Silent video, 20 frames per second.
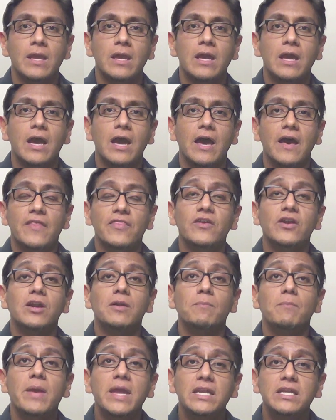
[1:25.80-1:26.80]
There
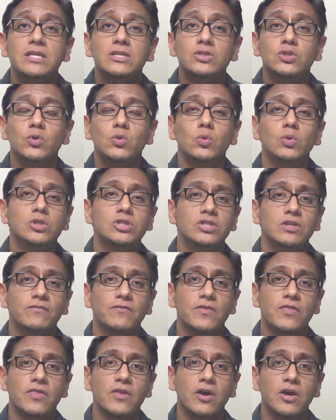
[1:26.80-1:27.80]
are many schools of
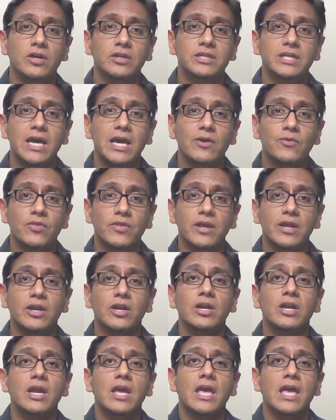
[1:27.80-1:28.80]
thought out
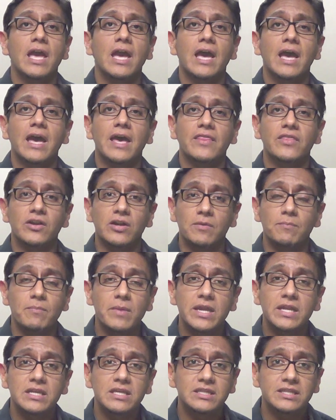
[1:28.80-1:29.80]
there, there are
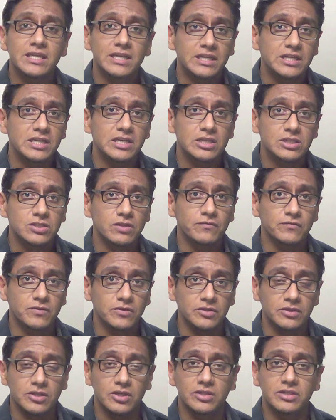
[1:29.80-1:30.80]
many techniques of
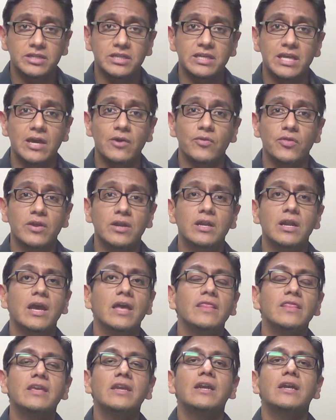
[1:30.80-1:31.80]
conducting out there,
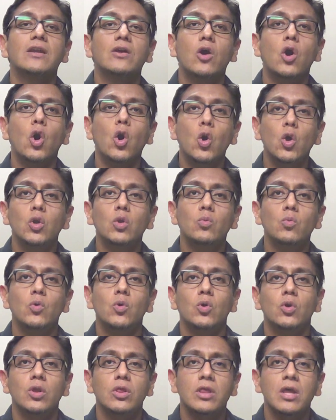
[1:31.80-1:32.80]
and they are all
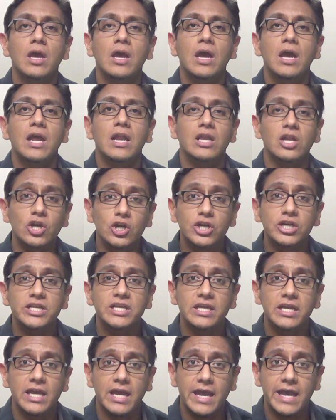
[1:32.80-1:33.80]
worth
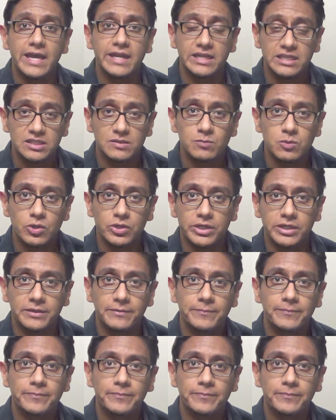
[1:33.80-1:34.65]
learning and exploring.